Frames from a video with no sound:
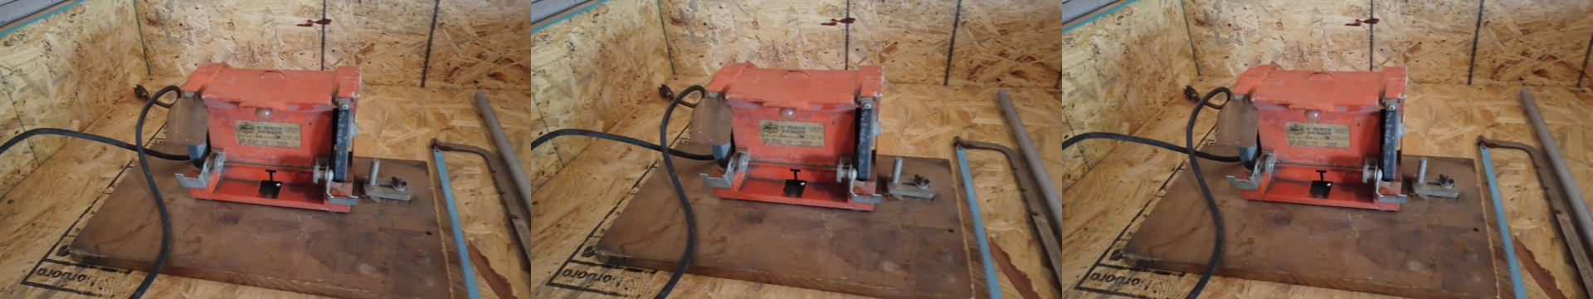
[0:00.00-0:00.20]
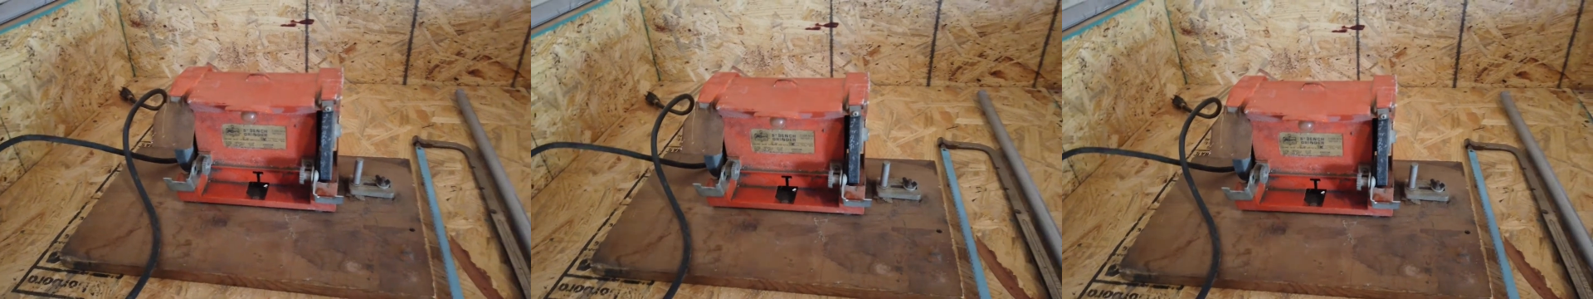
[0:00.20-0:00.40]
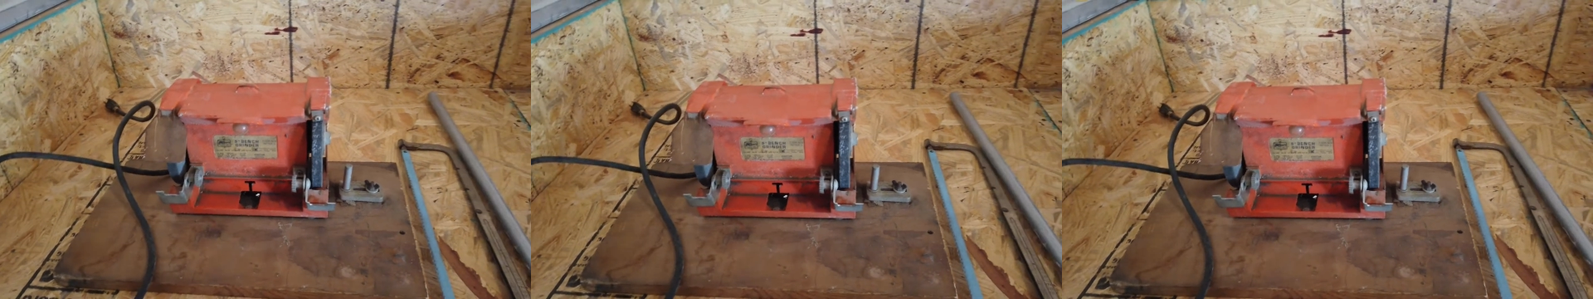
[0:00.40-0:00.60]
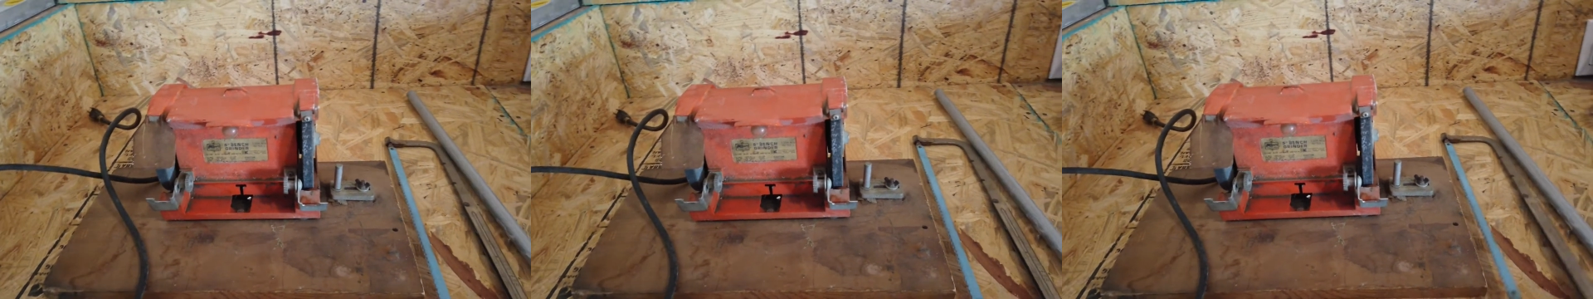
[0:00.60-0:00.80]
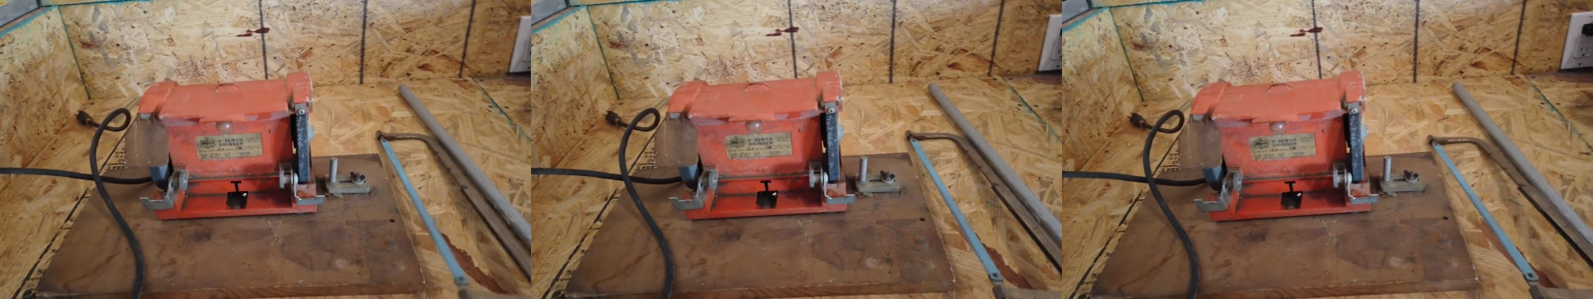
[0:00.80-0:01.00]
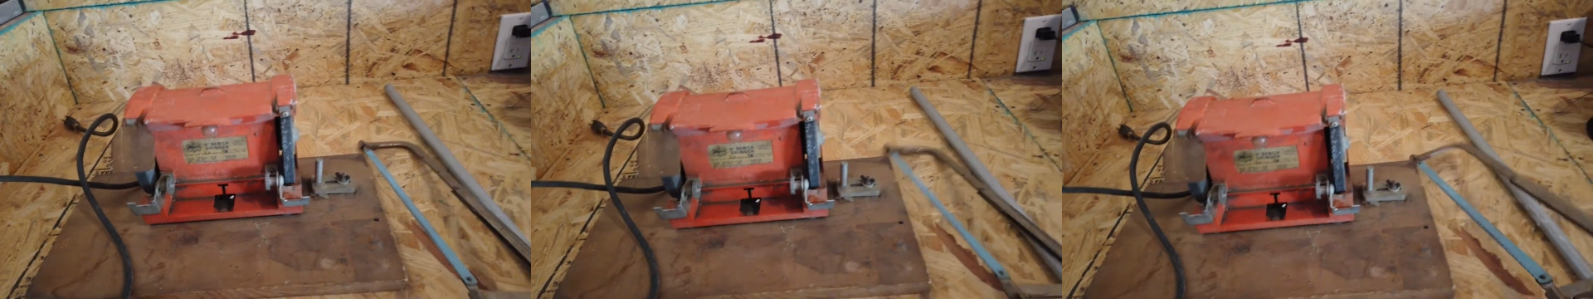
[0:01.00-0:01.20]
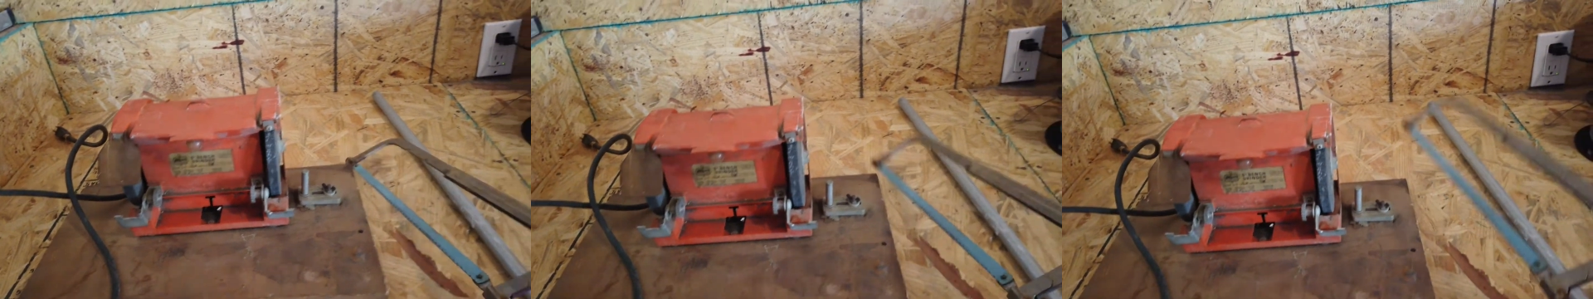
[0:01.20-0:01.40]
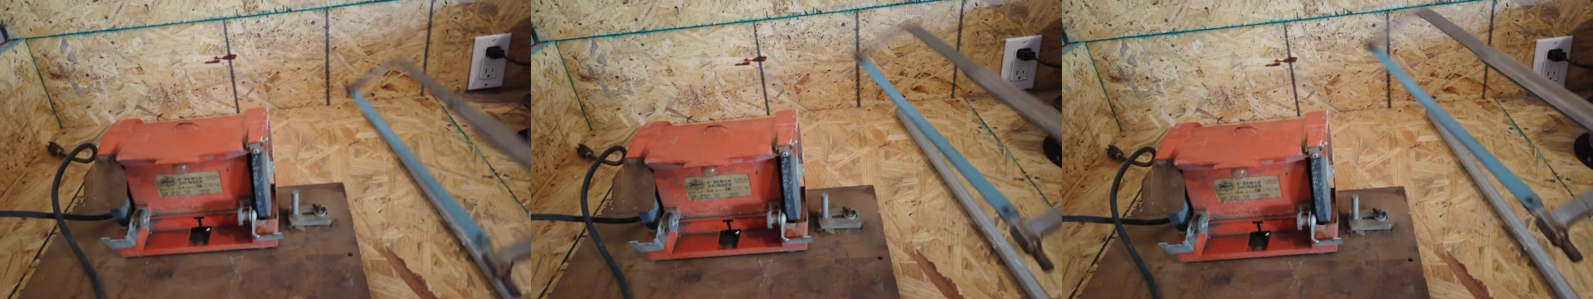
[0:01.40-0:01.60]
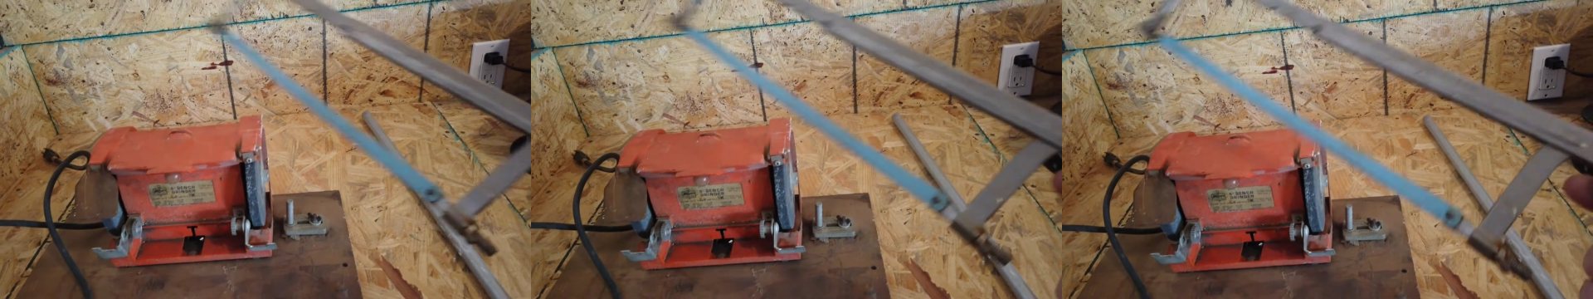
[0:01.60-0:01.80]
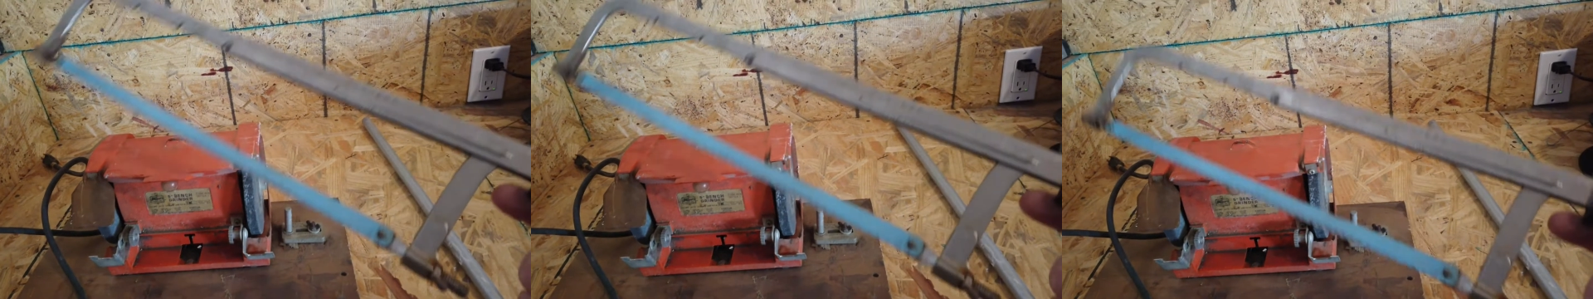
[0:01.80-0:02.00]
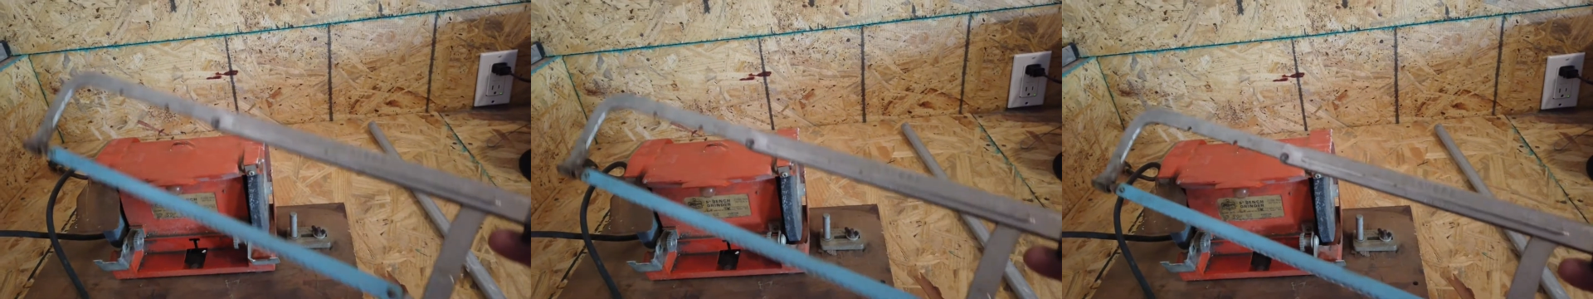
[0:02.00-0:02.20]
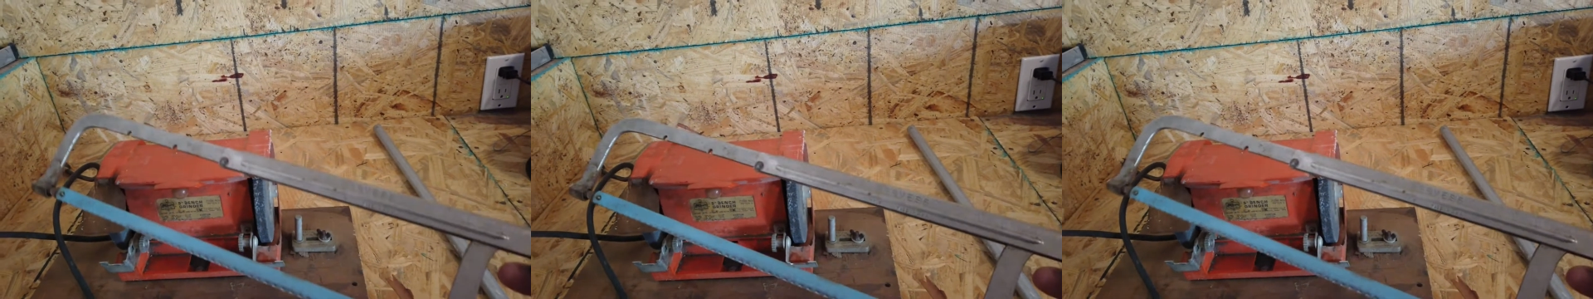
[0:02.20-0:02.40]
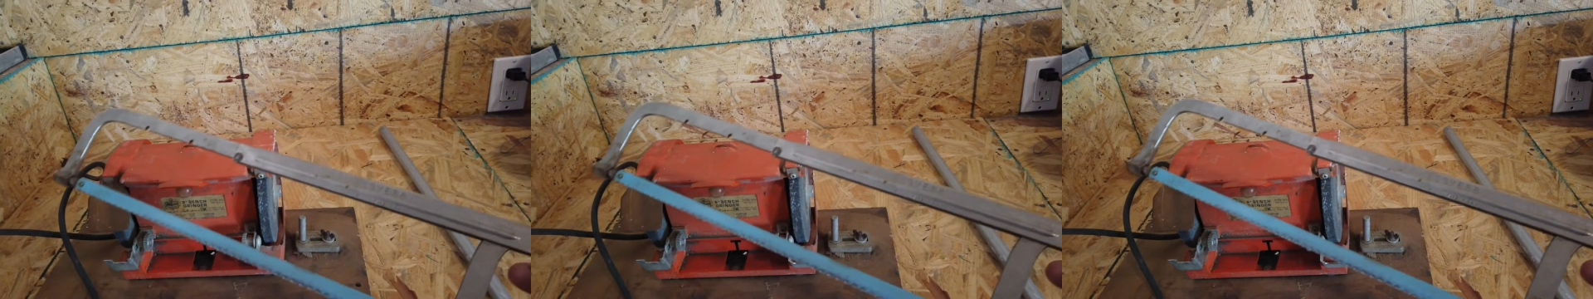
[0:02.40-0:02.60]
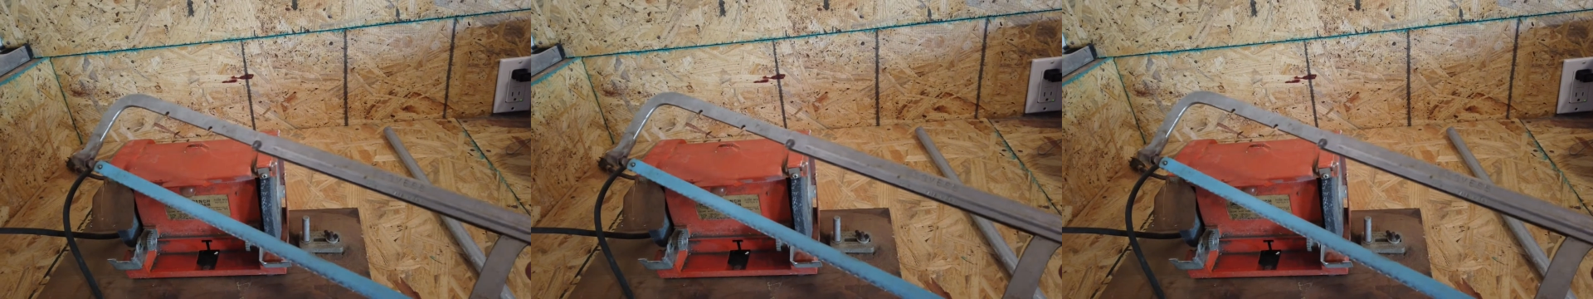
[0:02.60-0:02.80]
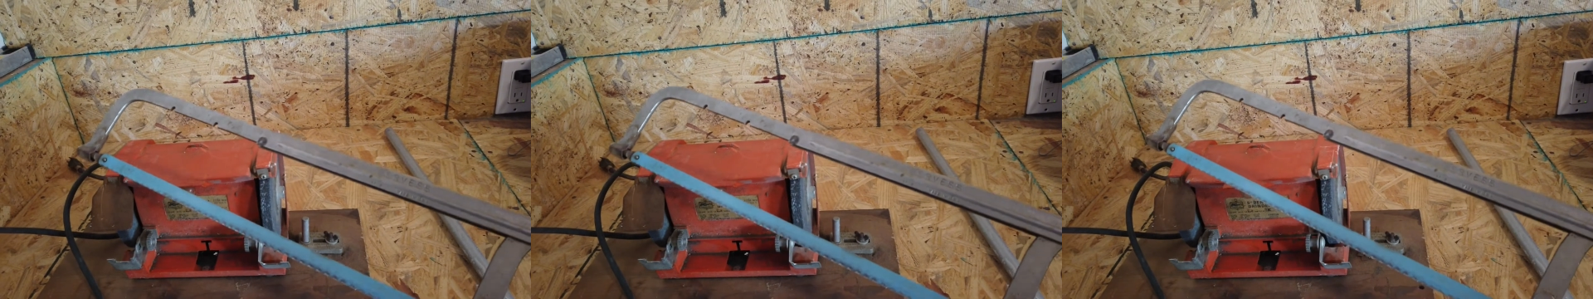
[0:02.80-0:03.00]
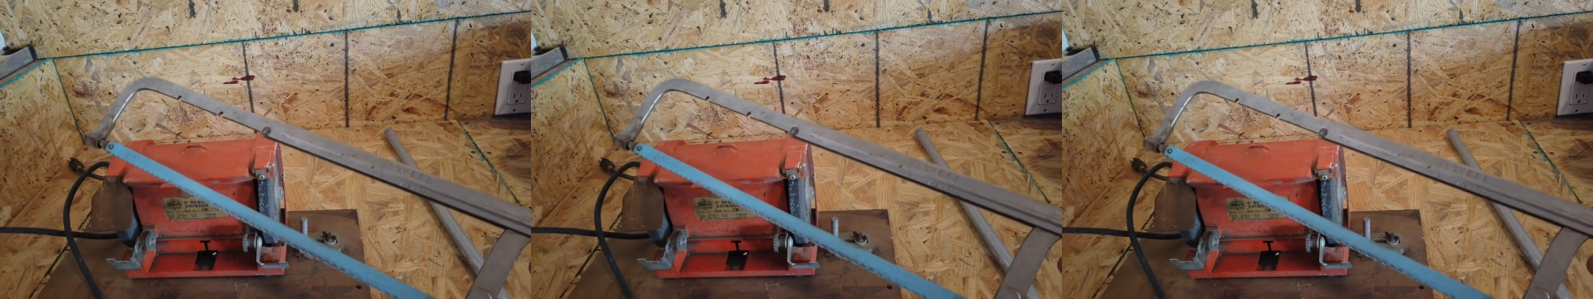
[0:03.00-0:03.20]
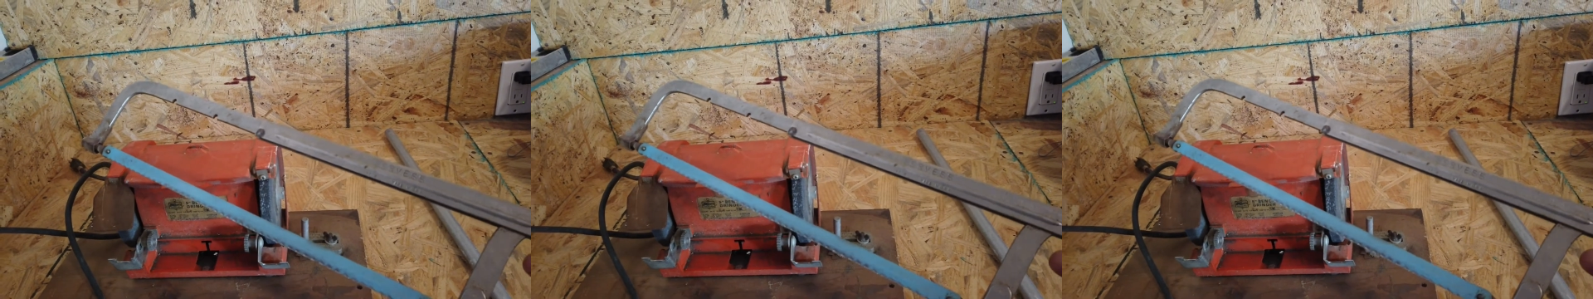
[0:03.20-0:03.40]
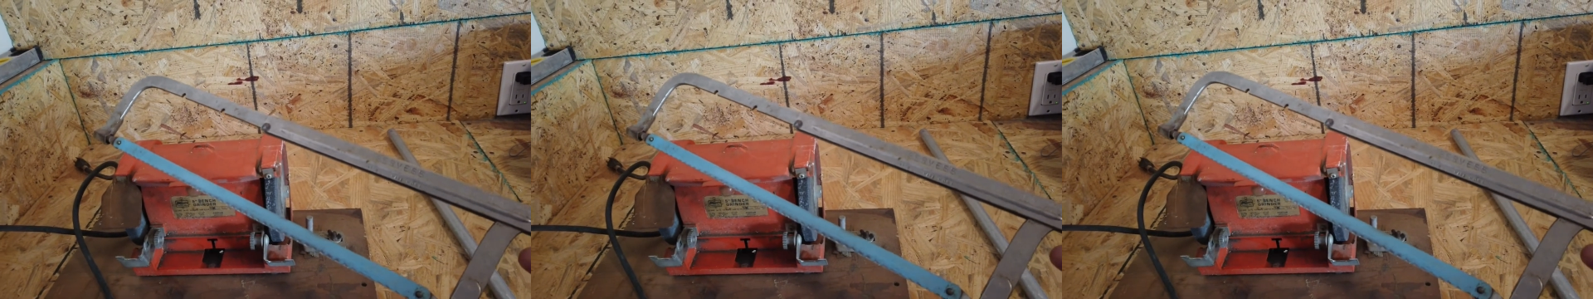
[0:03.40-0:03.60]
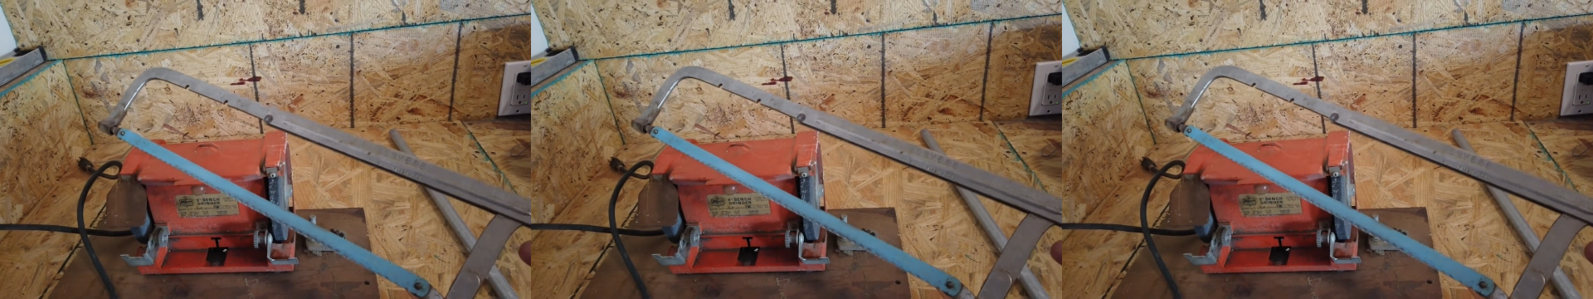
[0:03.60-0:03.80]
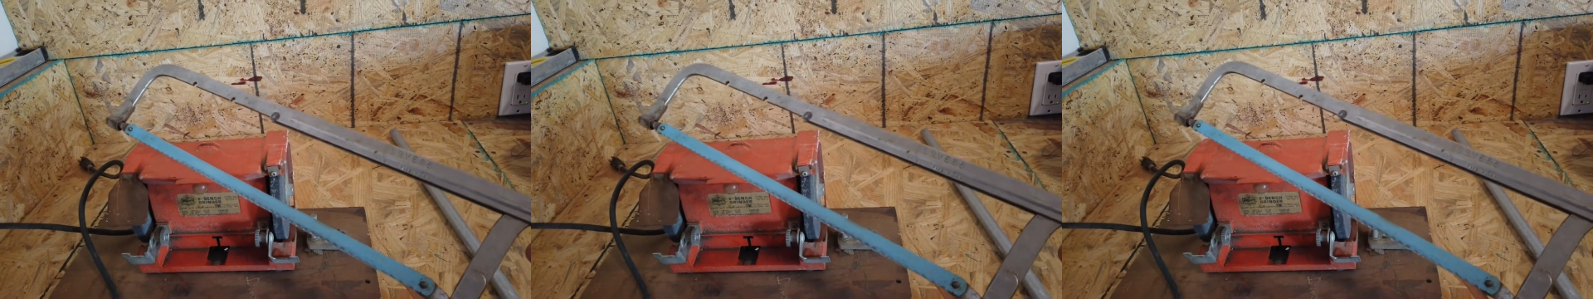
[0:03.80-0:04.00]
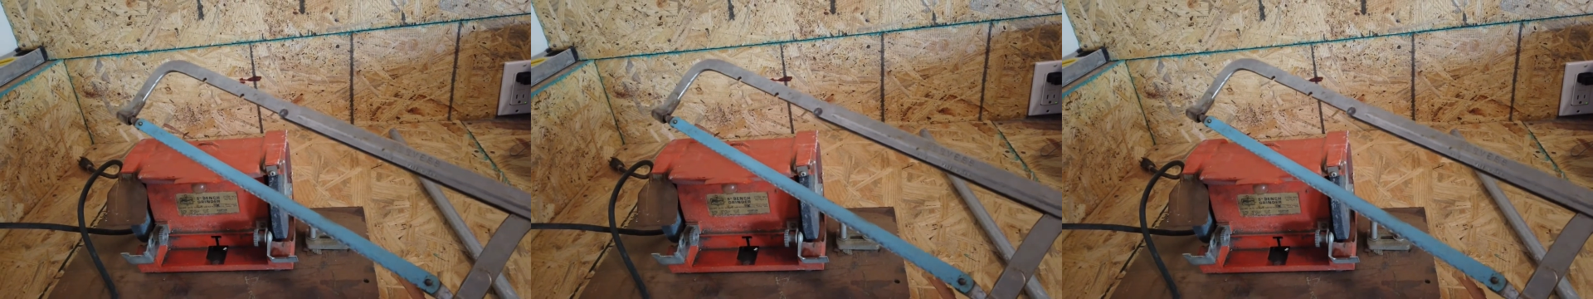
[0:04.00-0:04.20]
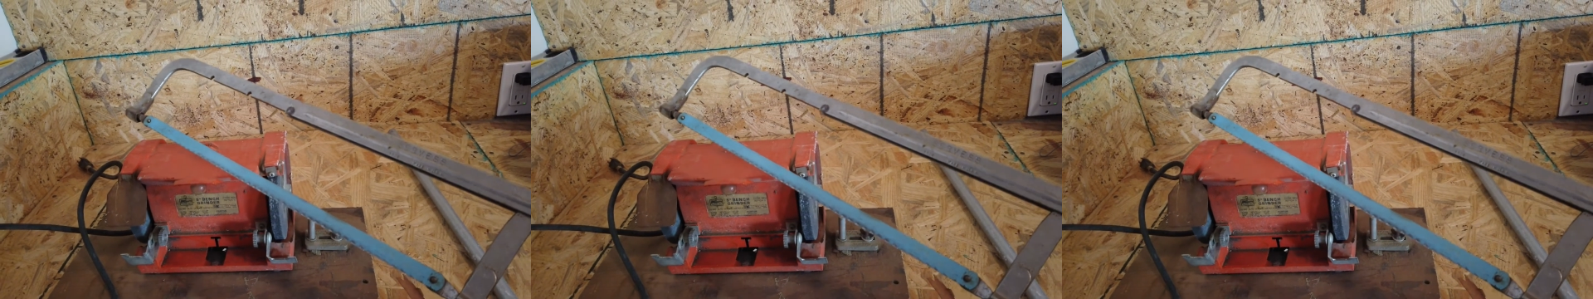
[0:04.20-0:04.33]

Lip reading: (no speaker visible)